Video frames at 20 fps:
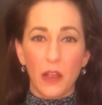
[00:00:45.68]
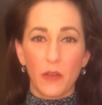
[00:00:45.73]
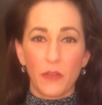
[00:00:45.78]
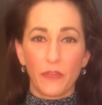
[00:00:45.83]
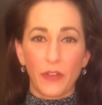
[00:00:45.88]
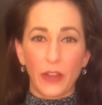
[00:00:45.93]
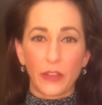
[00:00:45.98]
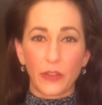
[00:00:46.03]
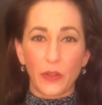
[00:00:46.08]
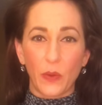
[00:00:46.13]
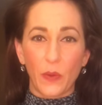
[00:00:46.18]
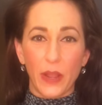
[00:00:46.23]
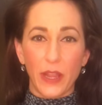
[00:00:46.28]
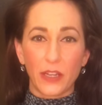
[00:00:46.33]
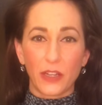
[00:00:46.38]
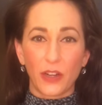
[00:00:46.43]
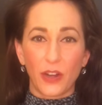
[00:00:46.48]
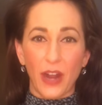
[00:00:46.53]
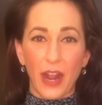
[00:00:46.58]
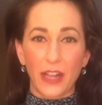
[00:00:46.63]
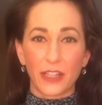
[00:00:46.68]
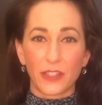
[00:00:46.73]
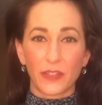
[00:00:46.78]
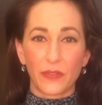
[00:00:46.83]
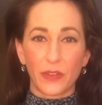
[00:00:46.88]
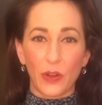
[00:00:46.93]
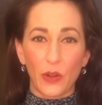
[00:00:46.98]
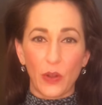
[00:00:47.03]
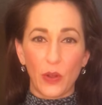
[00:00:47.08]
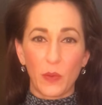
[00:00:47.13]
find their way into cracks
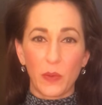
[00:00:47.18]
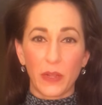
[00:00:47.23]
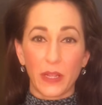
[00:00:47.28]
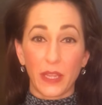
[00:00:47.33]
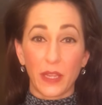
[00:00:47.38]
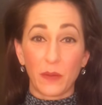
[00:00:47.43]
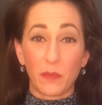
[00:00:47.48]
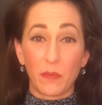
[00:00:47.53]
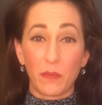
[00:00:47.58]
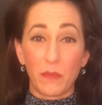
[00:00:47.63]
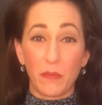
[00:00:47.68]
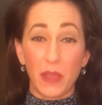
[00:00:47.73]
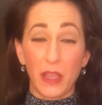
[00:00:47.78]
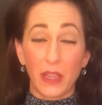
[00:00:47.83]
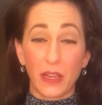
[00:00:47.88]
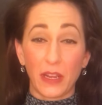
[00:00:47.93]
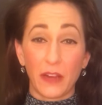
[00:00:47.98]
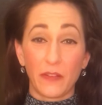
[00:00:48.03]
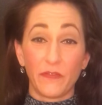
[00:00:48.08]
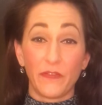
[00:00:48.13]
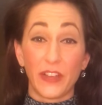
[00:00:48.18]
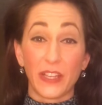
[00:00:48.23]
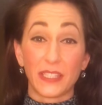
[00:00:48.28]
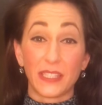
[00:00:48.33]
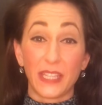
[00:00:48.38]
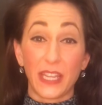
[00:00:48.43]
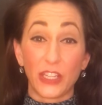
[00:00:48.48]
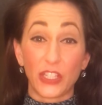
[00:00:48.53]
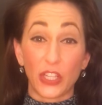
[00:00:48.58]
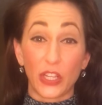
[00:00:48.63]
of your home and can make an
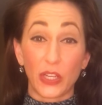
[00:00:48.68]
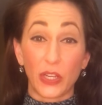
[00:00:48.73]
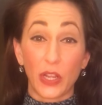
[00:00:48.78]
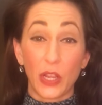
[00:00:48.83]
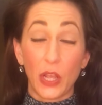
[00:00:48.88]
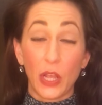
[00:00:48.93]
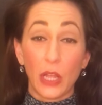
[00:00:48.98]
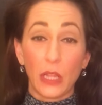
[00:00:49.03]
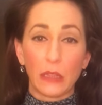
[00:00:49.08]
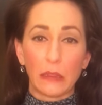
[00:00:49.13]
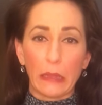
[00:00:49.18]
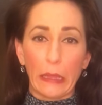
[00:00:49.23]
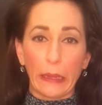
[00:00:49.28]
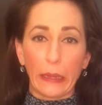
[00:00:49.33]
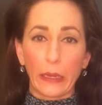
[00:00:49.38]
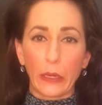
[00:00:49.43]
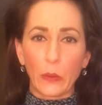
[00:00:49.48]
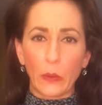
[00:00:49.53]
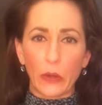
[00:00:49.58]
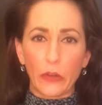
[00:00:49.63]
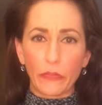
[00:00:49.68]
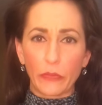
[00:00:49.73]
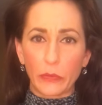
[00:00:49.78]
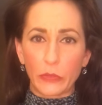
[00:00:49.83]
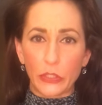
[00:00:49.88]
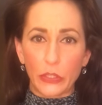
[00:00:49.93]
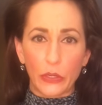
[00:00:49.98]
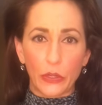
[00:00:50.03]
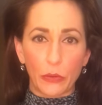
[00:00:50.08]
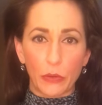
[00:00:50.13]
infestation, laying anywhere from
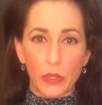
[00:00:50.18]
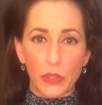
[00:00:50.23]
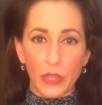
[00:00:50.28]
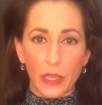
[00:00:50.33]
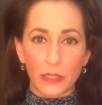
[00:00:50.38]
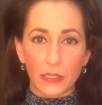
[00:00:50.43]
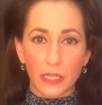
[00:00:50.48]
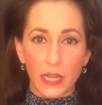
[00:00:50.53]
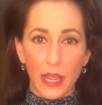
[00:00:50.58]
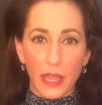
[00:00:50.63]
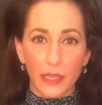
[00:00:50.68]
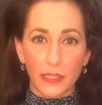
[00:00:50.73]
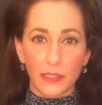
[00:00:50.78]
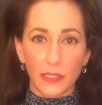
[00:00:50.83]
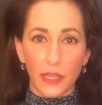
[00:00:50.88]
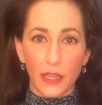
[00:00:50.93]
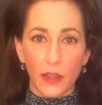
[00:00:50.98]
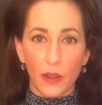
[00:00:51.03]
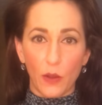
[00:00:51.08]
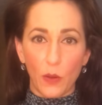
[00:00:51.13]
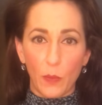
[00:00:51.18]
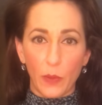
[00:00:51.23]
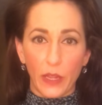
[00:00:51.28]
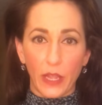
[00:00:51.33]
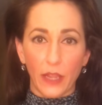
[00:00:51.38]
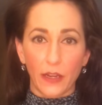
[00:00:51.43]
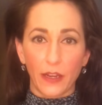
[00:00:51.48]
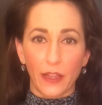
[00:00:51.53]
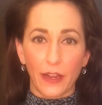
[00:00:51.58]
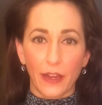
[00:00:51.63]
2,000 to 3,000 eggs. I hope
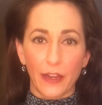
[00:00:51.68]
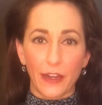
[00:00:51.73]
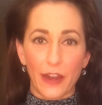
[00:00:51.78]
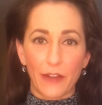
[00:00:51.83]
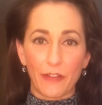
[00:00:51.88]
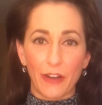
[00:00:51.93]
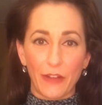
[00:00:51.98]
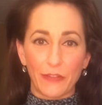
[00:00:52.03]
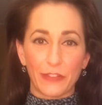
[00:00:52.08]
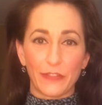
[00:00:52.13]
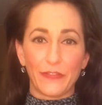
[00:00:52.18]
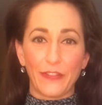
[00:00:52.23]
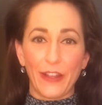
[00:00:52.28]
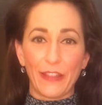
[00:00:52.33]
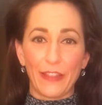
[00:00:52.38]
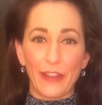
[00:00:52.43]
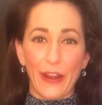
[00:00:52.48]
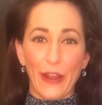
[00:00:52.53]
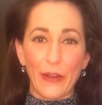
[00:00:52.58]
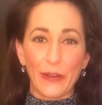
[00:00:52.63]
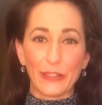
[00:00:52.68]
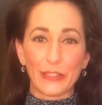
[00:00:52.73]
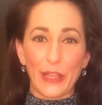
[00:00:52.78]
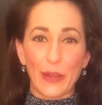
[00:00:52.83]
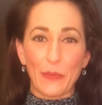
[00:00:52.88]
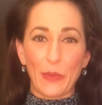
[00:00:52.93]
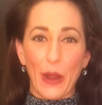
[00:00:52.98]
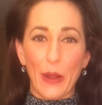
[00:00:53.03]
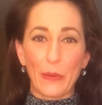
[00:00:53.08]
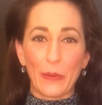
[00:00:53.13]
again, like I never have to find that out because
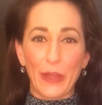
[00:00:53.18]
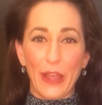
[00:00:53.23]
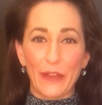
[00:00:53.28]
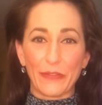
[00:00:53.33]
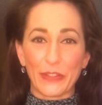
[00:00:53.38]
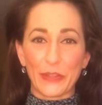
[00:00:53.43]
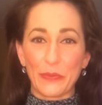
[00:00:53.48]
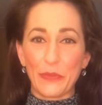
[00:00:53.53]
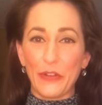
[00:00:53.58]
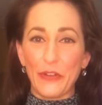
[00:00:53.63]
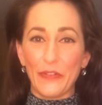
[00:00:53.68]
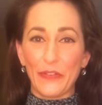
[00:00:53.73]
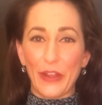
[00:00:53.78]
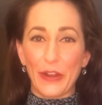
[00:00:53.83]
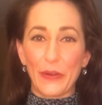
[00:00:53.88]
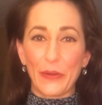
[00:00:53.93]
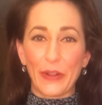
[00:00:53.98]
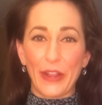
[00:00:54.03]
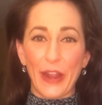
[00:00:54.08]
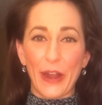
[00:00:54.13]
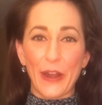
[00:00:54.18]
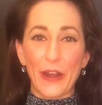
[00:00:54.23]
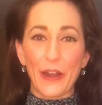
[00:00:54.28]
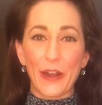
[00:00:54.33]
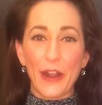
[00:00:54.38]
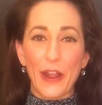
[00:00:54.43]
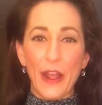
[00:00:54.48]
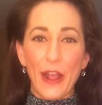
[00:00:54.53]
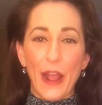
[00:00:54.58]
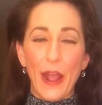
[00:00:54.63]
I'd probably have to move. I don't
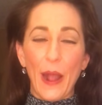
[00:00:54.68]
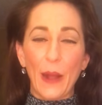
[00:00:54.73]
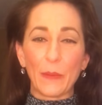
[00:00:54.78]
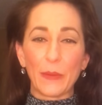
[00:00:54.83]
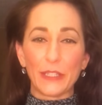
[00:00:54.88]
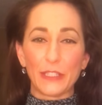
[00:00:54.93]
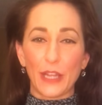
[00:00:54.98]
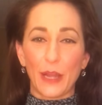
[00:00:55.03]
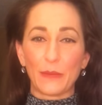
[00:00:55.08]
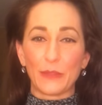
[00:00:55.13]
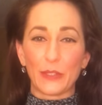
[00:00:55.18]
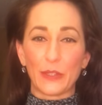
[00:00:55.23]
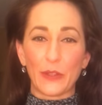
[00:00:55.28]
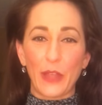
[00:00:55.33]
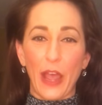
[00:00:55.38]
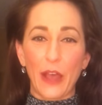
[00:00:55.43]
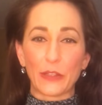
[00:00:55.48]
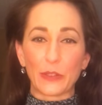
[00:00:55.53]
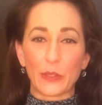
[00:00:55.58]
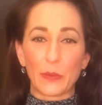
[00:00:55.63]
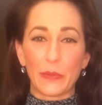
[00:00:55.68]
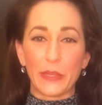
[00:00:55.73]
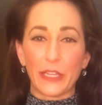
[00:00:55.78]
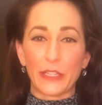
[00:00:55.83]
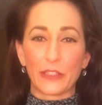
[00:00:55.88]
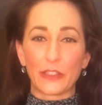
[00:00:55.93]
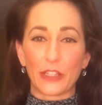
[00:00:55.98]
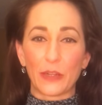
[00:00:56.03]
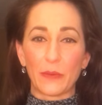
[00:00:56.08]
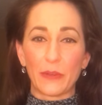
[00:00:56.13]
care how many times the house would be
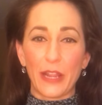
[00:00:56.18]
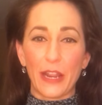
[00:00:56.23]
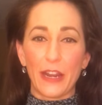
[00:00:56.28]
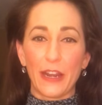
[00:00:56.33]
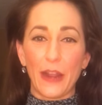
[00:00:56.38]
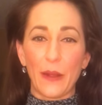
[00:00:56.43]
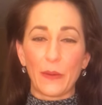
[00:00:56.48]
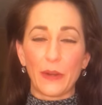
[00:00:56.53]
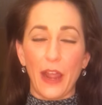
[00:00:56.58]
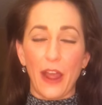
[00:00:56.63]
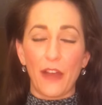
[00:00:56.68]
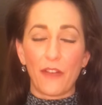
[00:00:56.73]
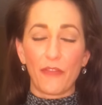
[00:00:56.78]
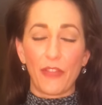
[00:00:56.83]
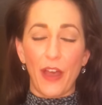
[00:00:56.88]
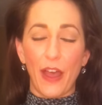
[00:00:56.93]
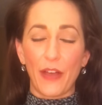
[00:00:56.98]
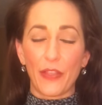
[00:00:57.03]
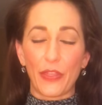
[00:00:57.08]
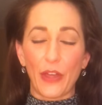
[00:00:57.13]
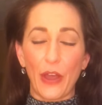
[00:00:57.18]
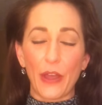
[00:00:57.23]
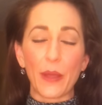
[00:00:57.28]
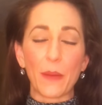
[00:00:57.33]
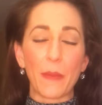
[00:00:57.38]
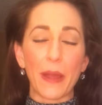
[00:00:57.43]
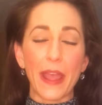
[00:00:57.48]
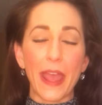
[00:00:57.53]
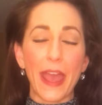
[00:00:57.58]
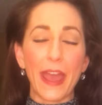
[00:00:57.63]
exterminated. I would have that thought
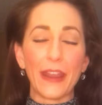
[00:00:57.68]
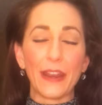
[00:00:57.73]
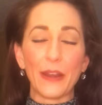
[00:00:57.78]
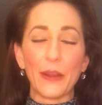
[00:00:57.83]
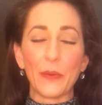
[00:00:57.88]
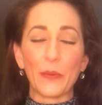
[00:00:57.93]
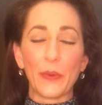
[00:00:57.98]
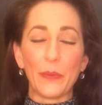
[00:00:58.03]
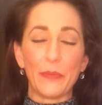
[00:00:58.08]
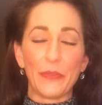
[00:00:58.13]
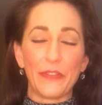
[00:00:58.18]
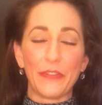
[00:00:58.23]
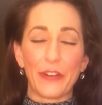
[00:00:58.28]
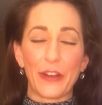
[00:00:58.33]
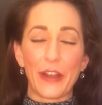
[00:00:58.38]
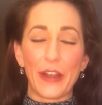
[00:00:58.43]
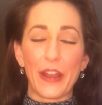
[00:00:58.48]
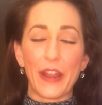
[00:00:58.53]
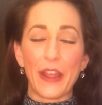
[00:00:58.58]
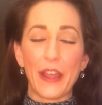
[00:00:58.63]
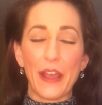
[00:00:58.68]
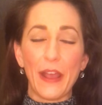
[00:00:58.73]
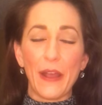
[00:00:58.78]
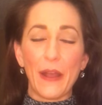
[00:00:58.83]
in my head. It wouldn't be very